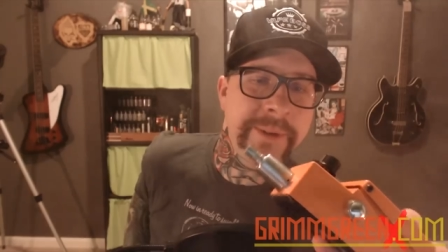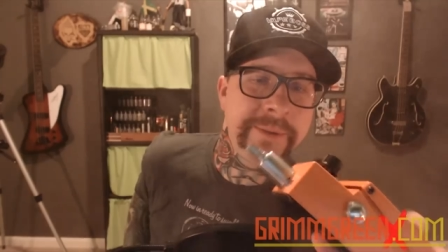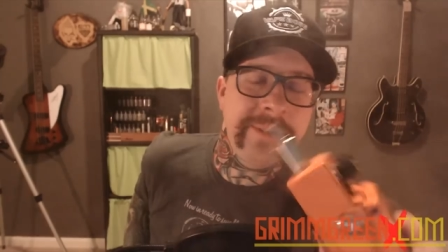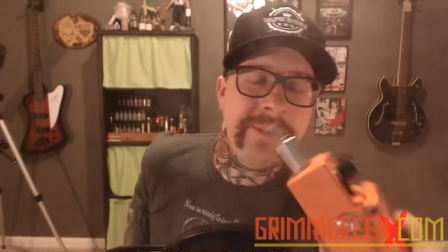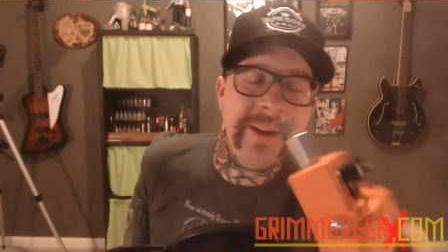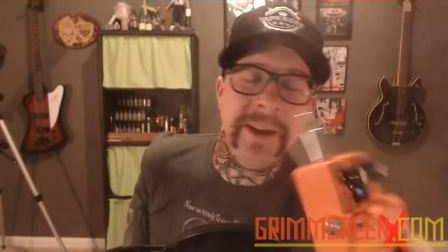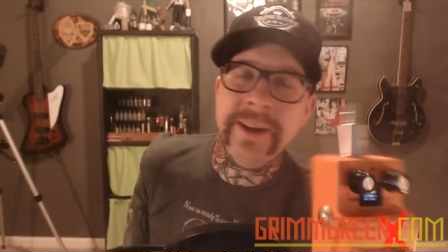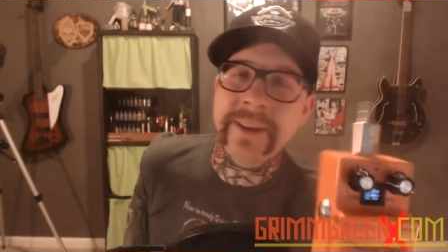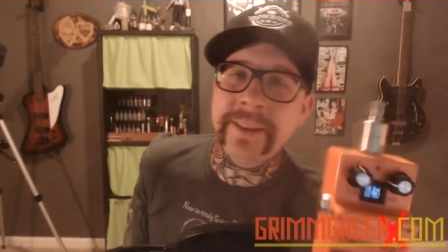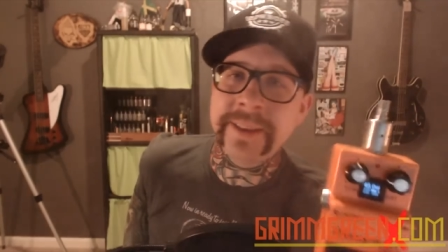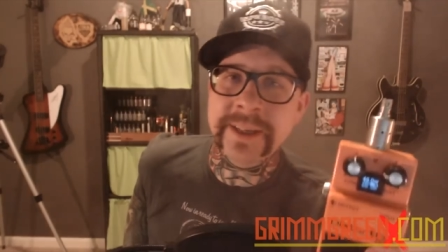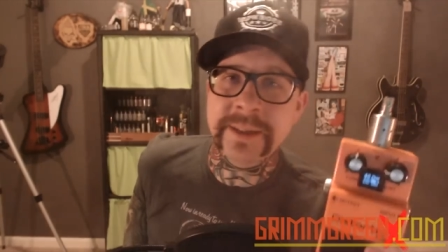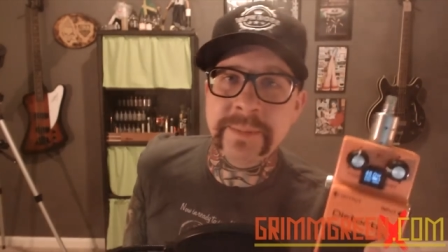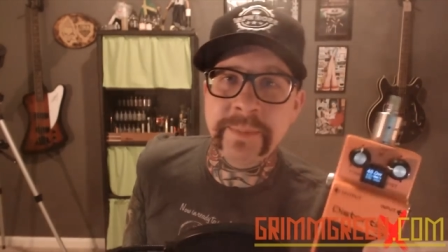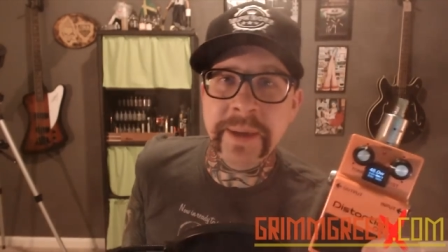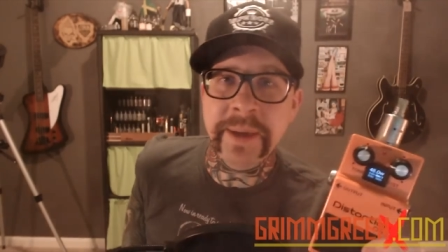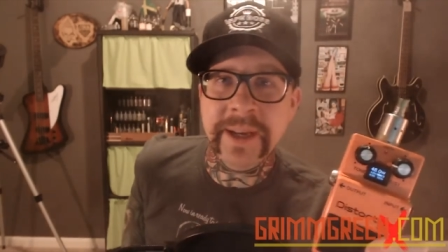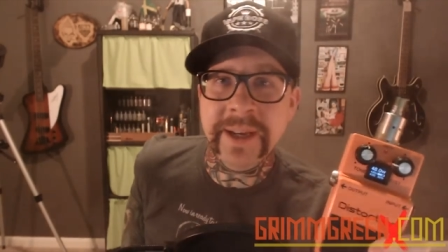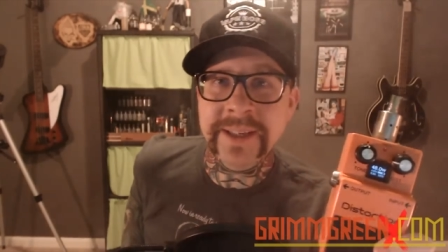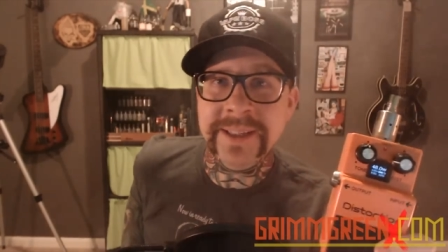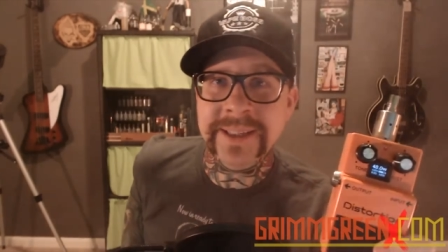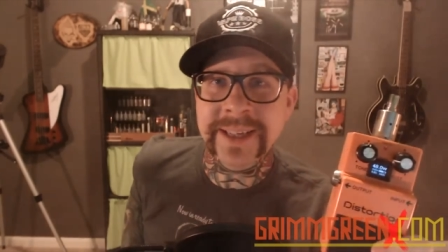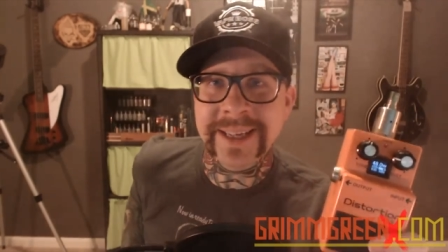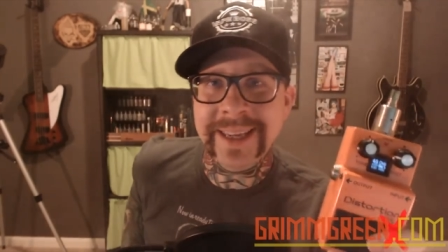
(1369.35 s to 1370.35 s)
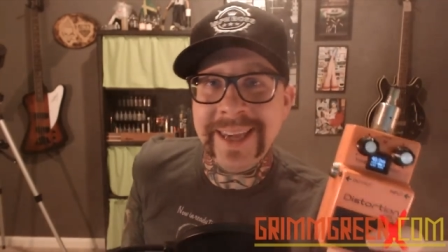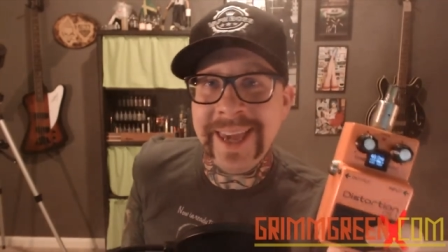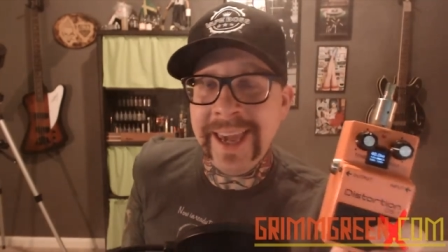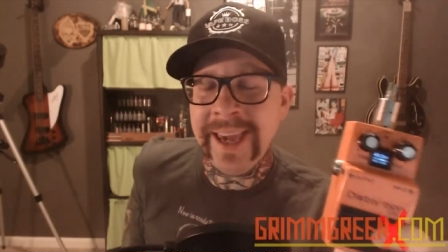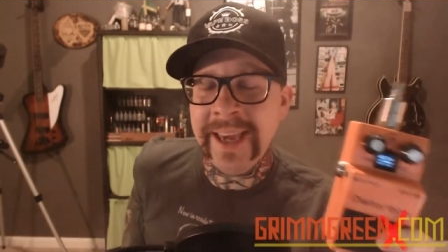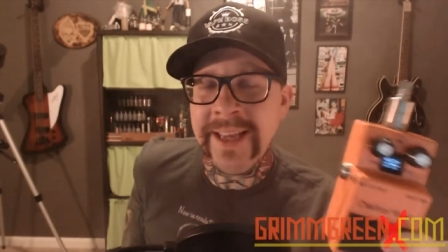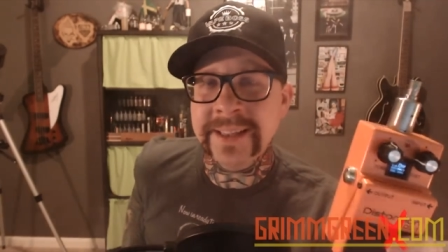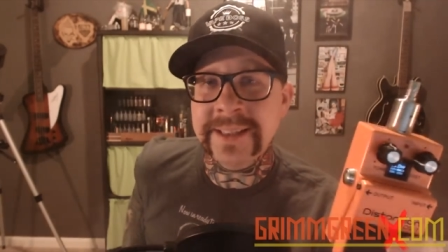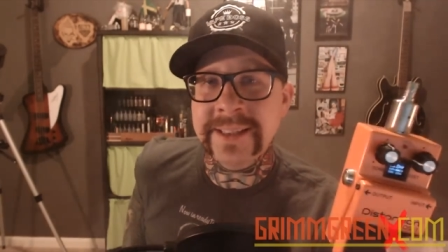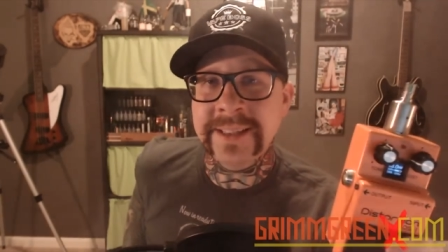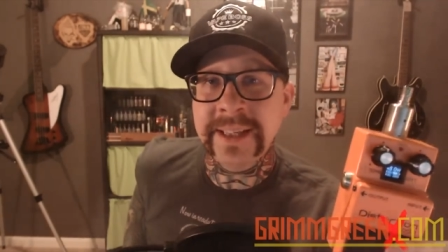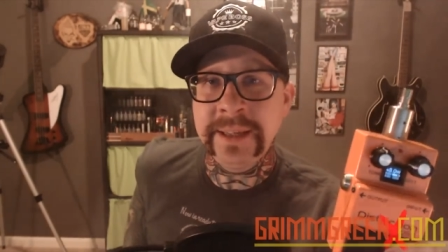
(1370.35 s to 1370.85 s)
fan of this because I
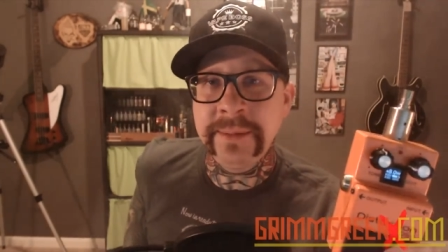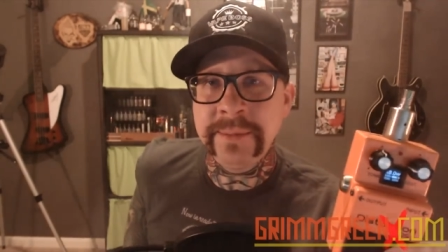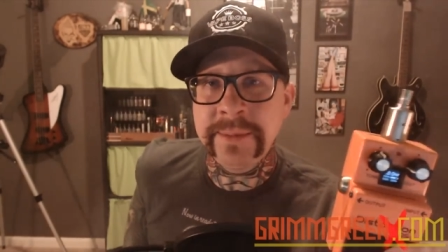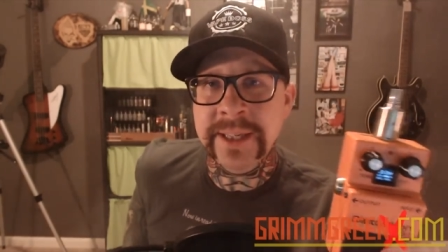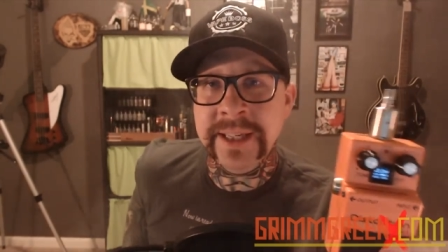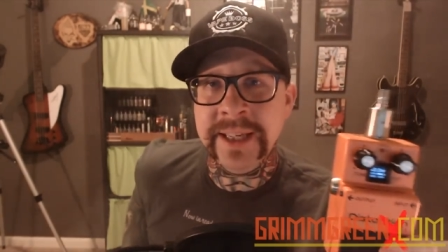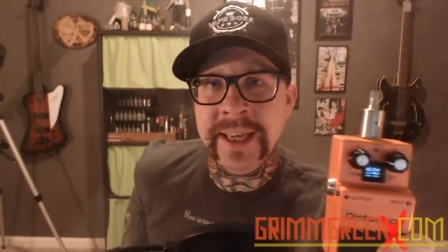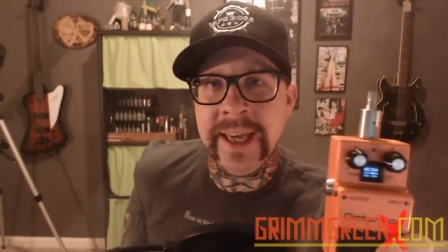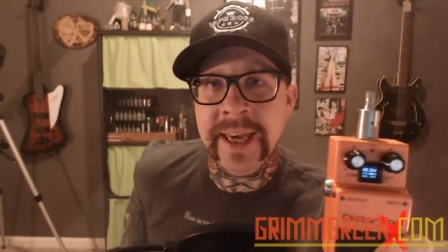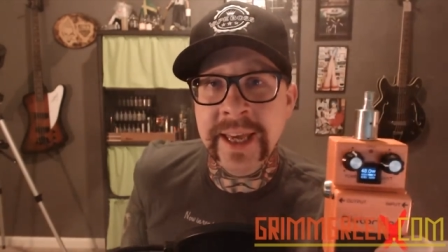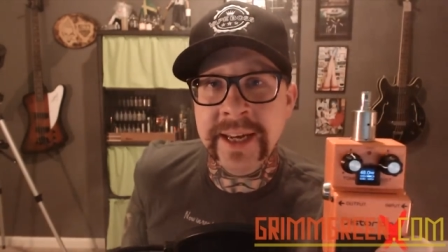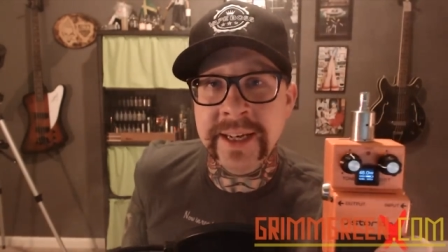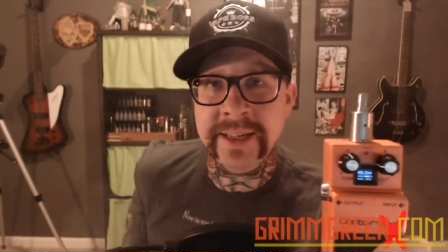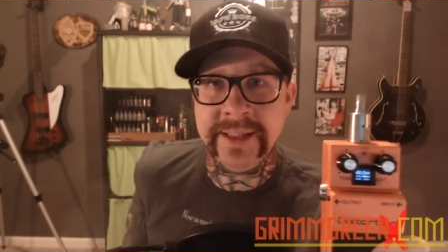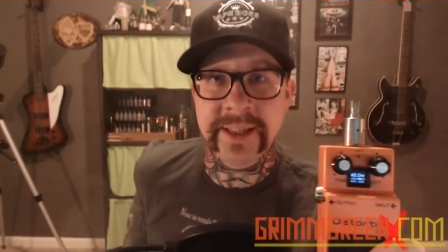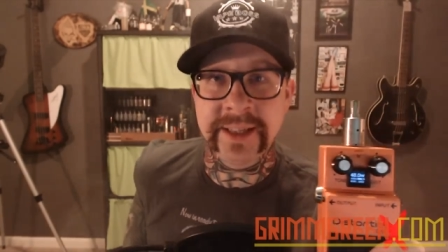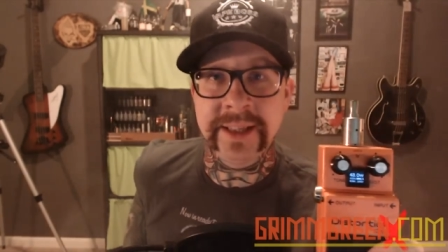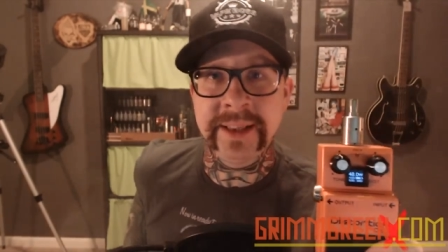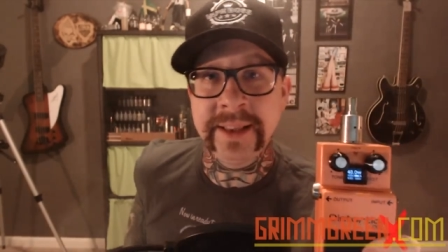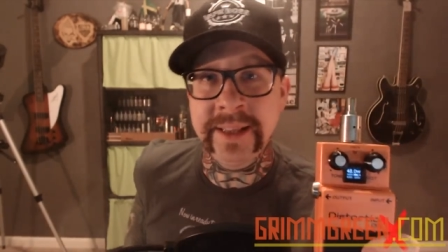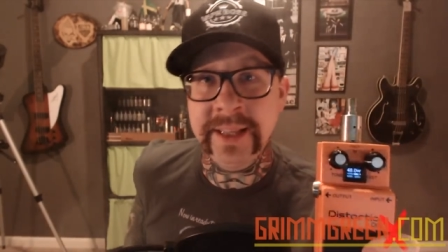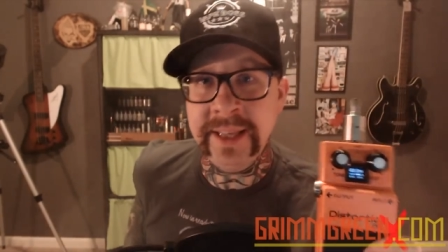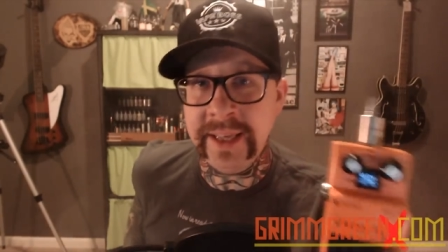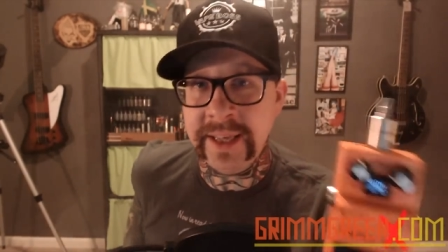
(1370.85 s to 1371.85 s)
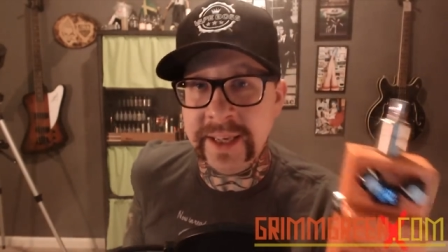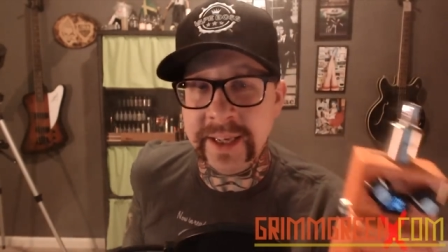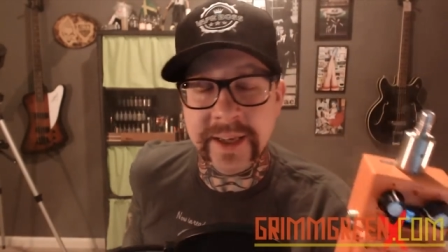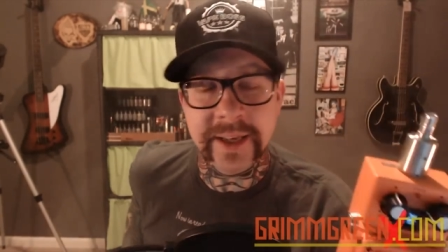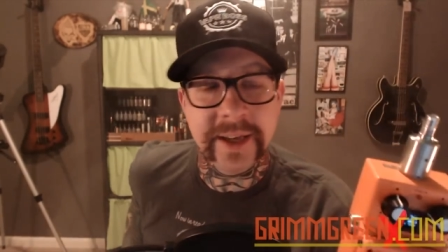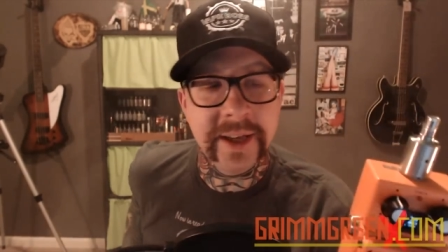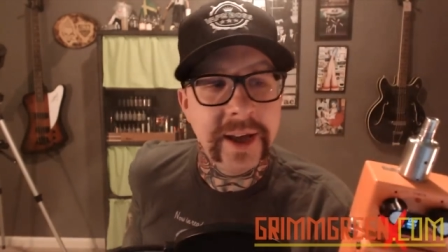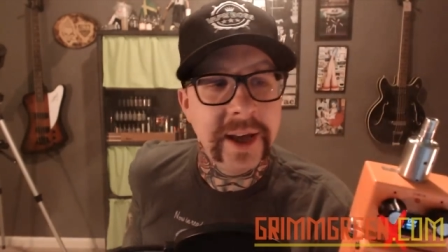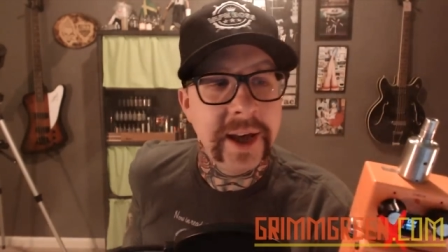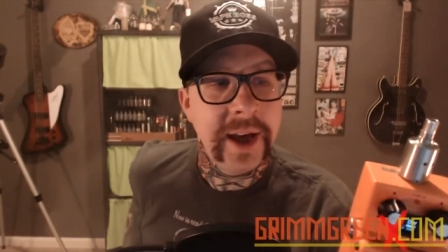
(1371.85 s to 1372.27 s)
can't seem to get it to leak.